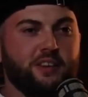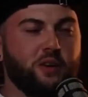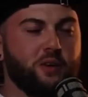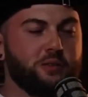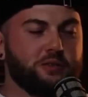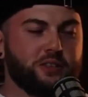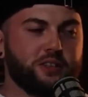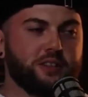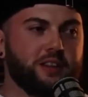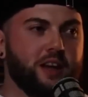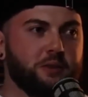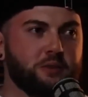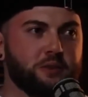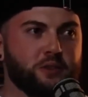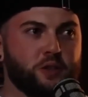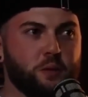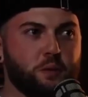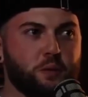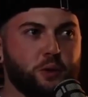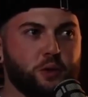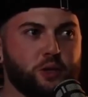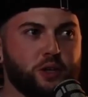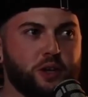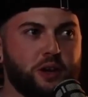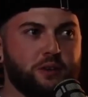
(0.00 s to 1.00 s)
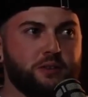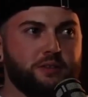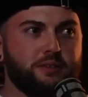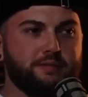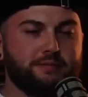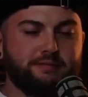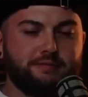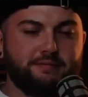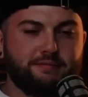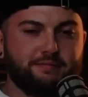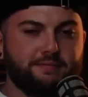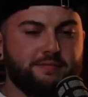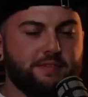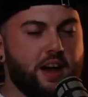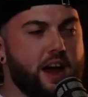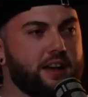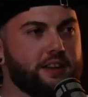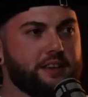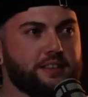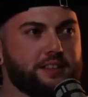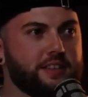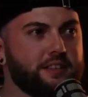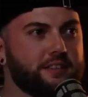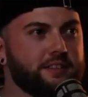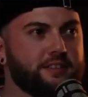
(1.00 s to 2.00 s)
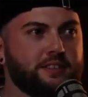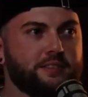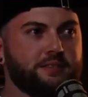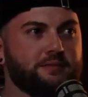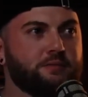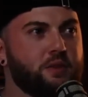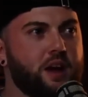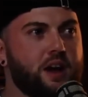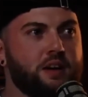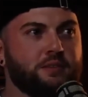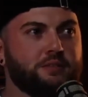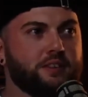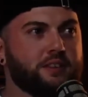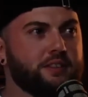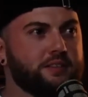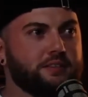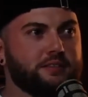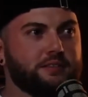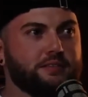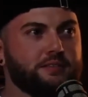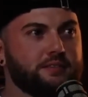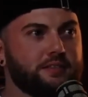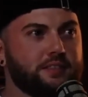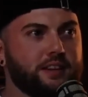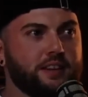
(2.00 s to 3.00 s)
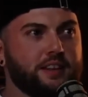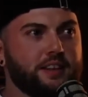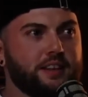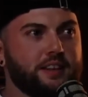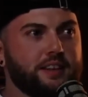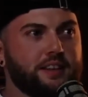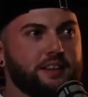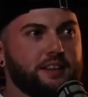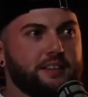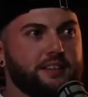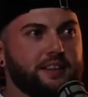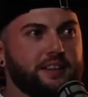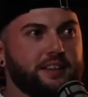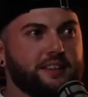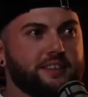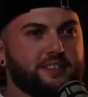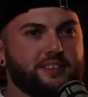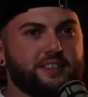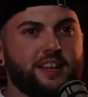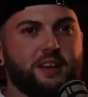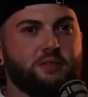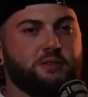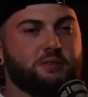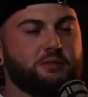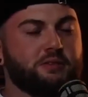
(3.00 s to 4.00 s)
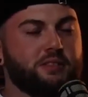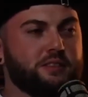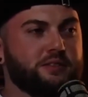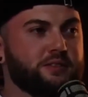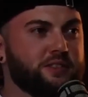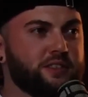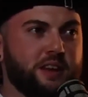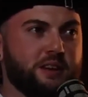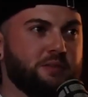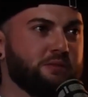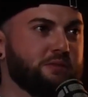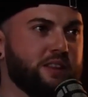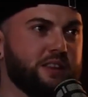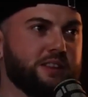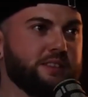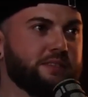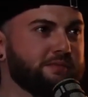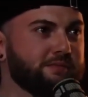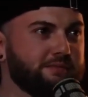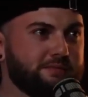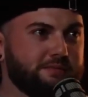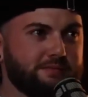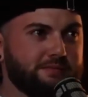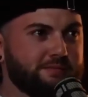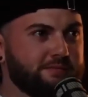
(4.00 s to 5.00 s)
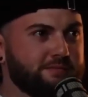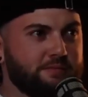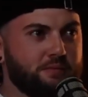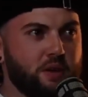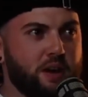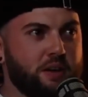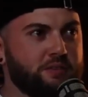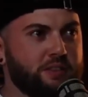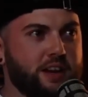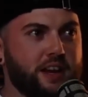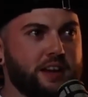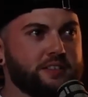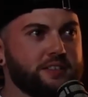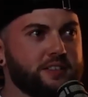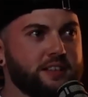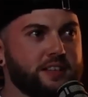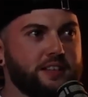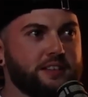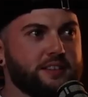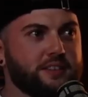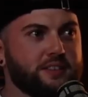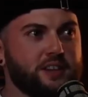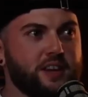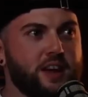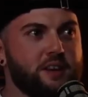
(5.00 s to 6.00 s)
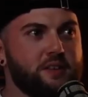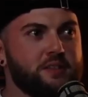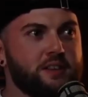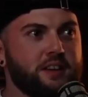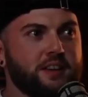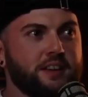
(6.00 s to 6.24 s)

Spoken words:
Obviously, that was to push out vaccines and whatever. Like, sell the whatever it is they need to sell.